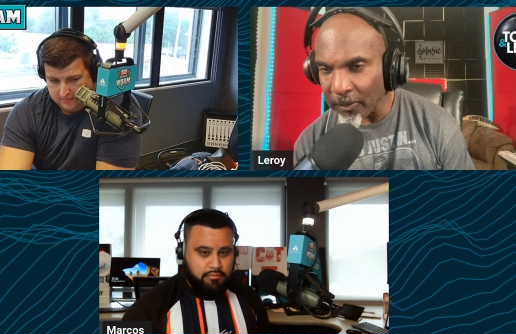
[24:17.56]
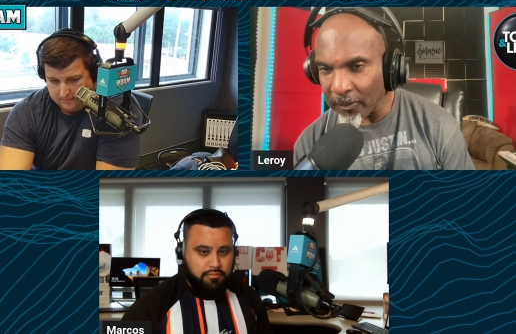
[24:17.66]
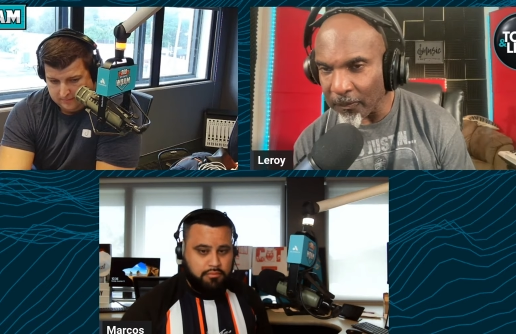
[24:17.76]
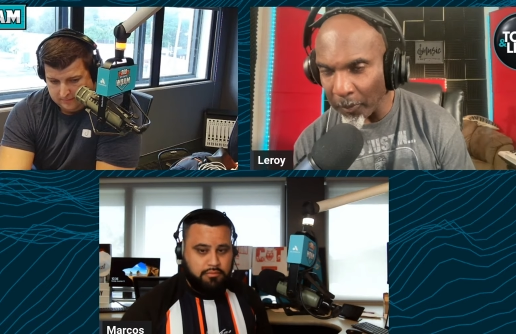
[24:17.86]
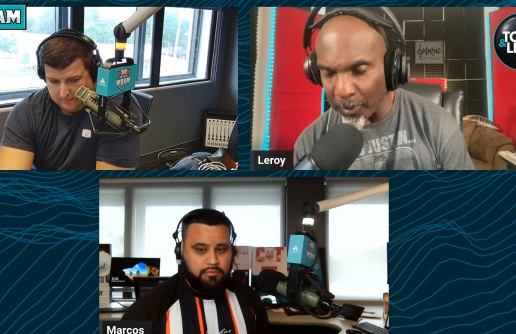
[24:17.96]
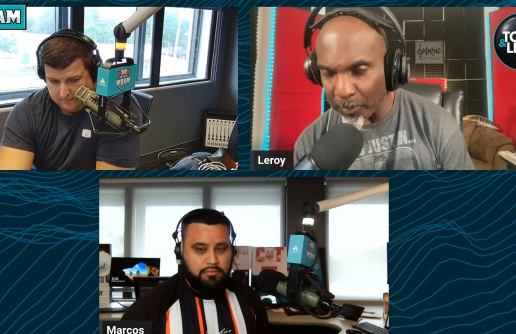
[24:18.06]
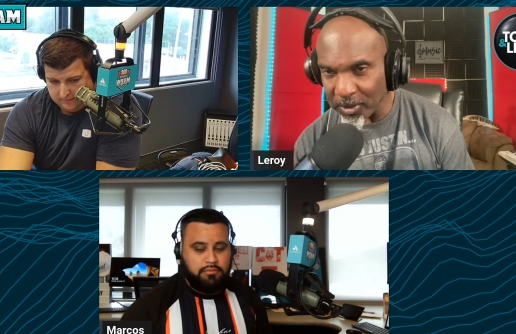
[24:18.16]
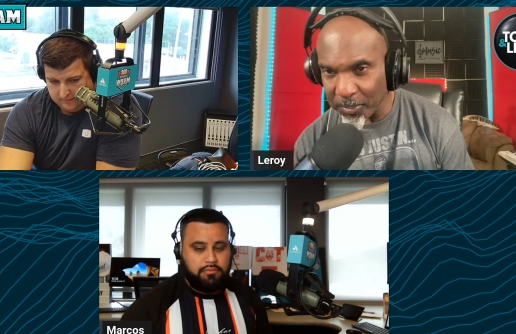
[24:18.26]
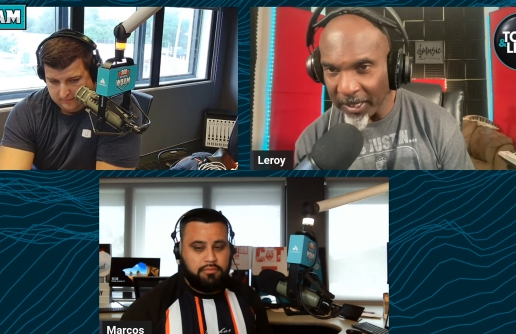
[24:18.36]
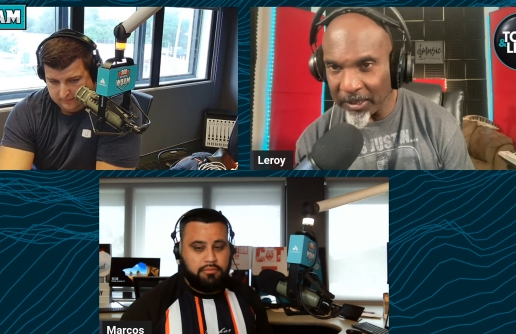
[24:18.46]
Speaker 1: from the
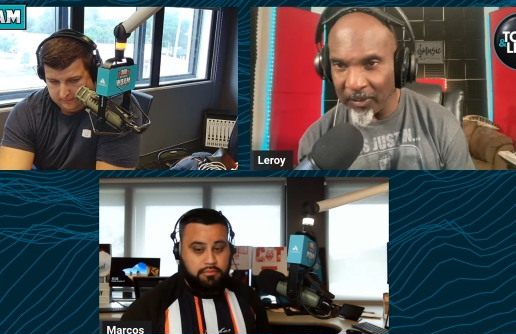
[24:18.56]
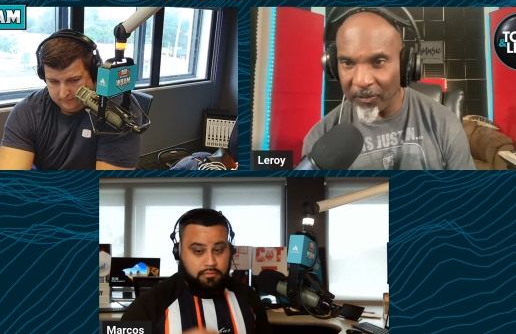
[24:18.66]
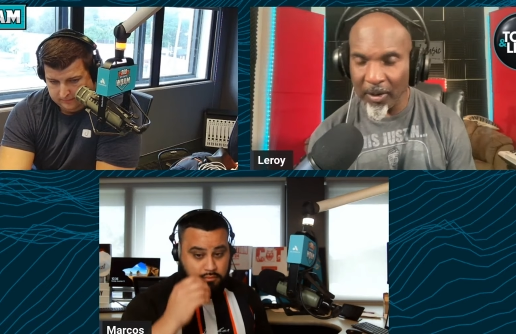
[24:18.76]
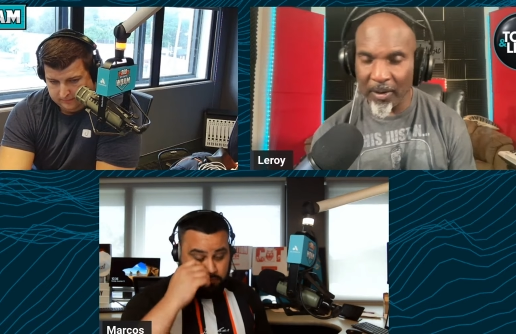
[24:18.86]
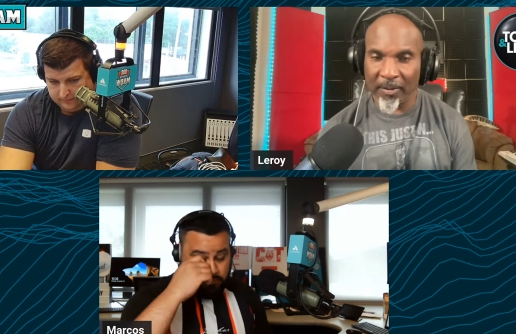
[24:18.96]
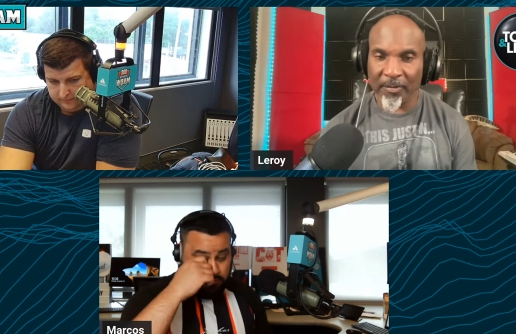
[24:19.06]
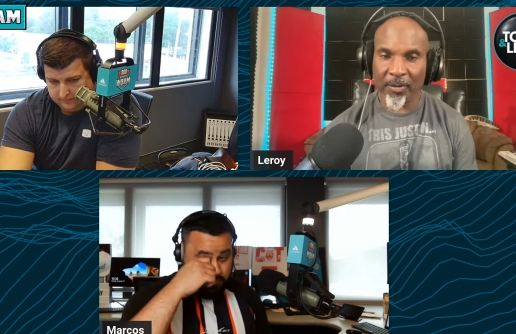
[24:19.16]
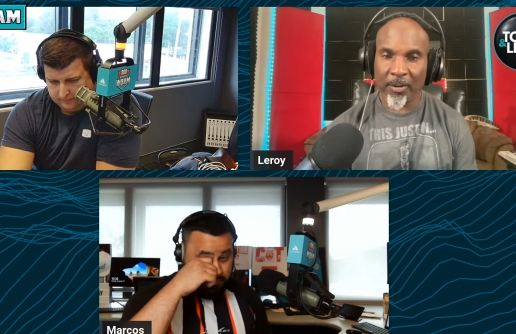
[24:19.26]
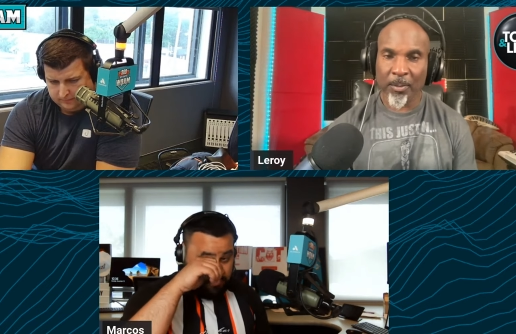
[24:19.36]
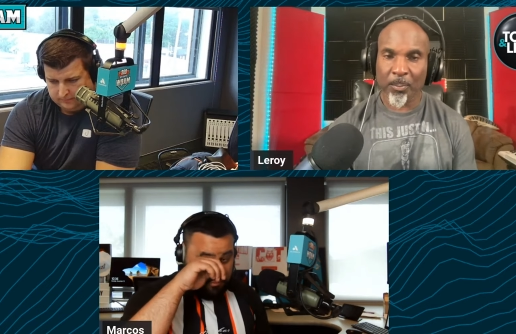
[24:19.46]
perspective of
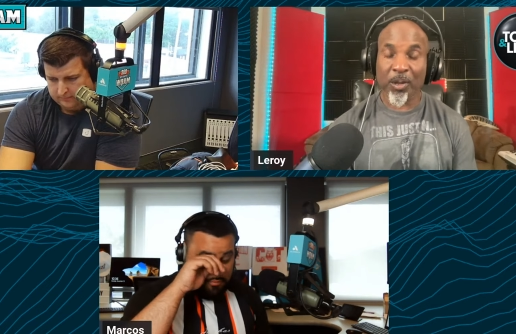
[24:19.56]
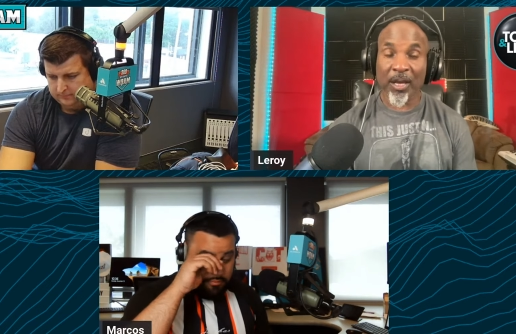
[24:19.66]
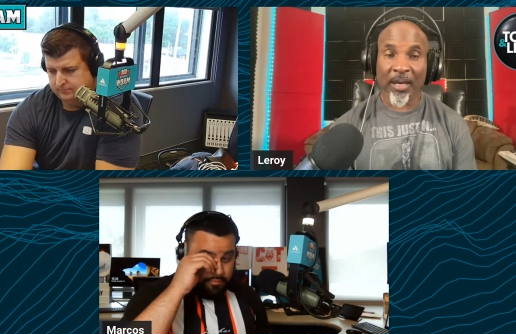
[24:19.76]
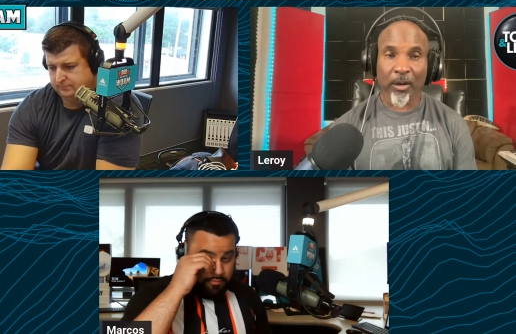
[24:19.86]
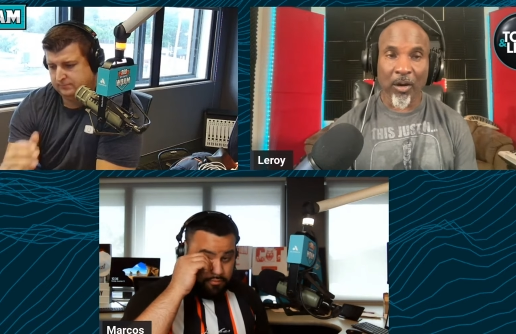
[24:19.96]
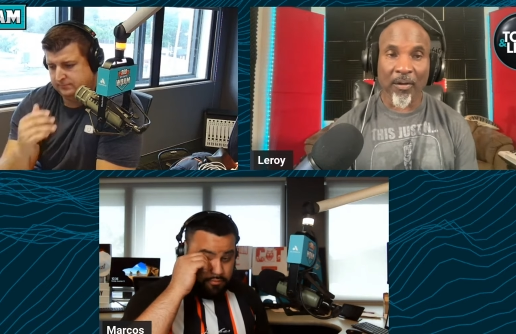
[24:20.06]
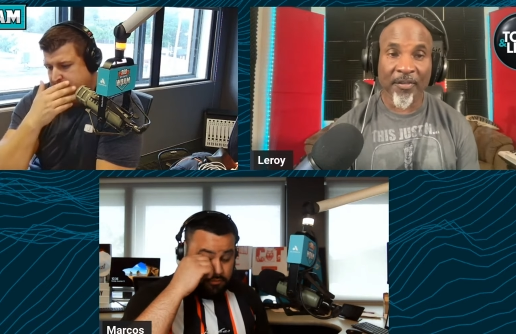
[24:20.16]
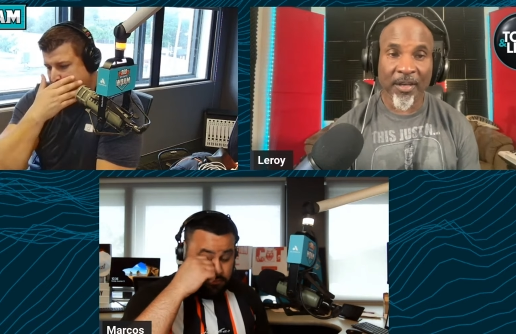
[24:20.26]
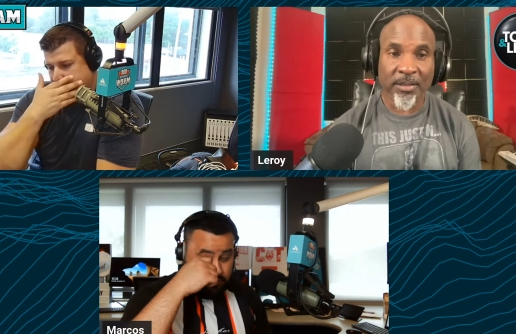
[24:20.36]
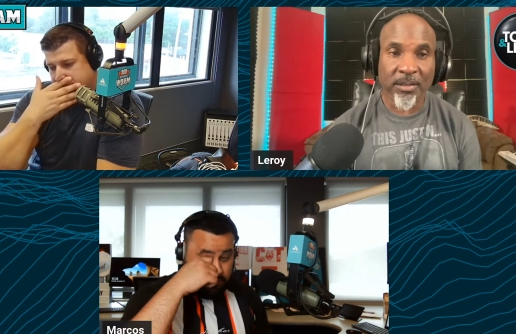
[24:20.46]
playing
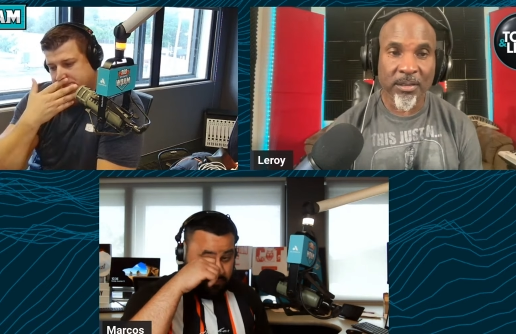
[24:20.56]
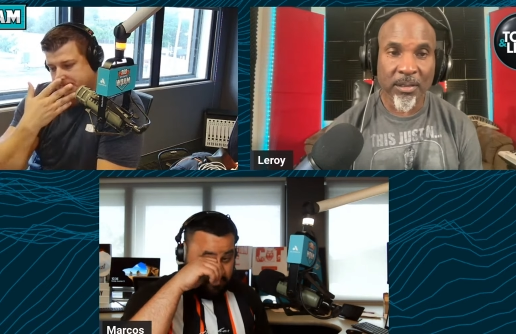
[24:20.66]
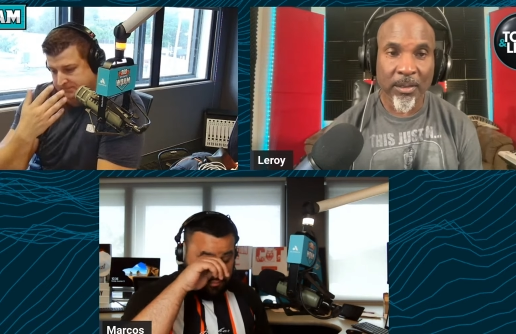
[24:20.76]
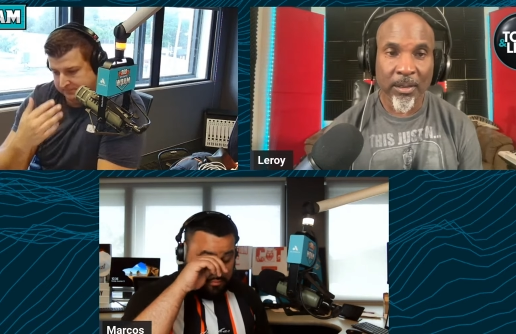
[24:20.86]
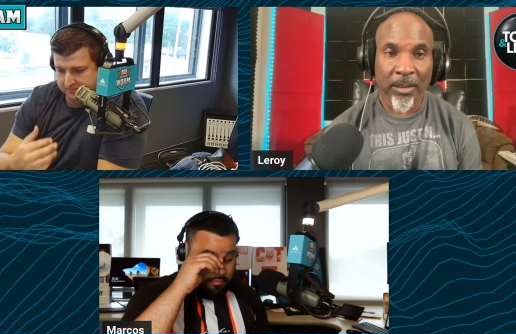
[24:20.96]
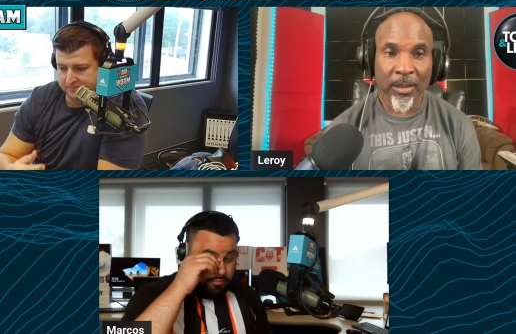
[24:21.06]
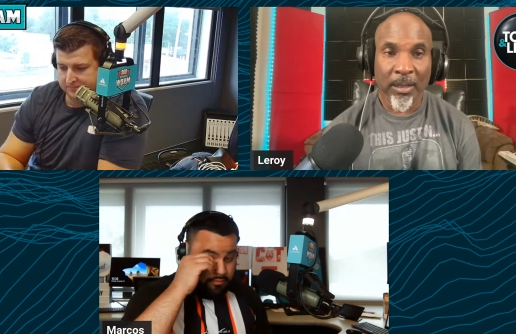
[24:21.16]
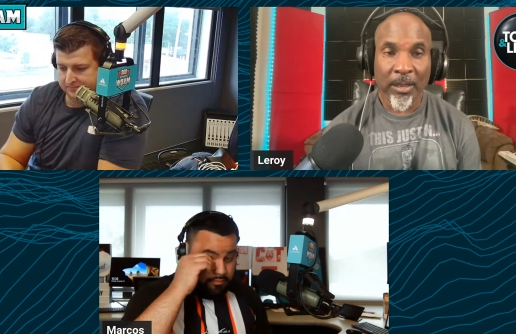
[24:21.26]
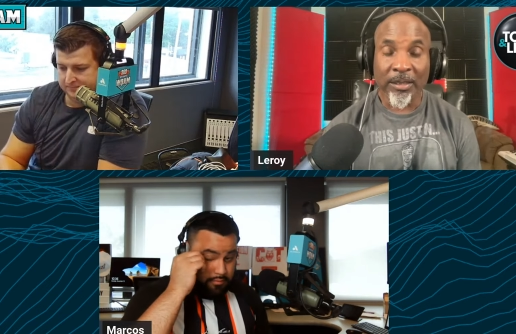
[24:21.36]
offense. Mm-hmm.